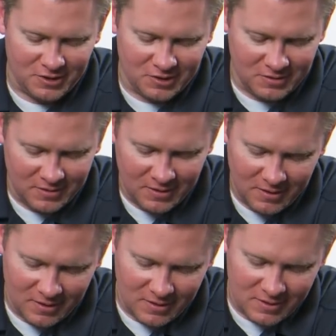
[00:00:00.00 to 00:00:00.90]
Just
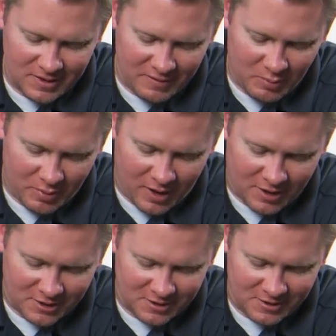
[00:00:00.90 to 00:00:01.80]
safety
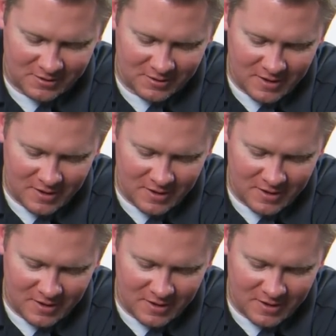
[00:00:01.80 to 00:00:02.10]
precautions.